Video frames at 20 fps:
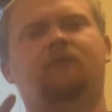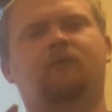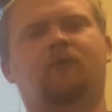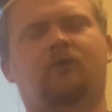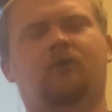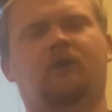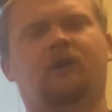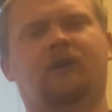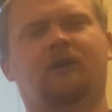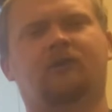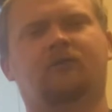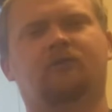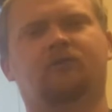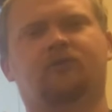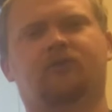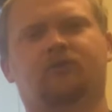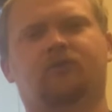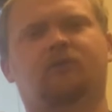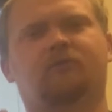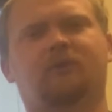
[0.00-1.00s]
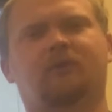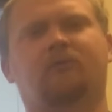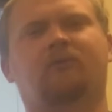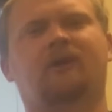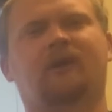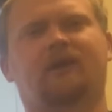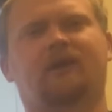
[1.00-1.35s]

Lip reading: four angles are going to be right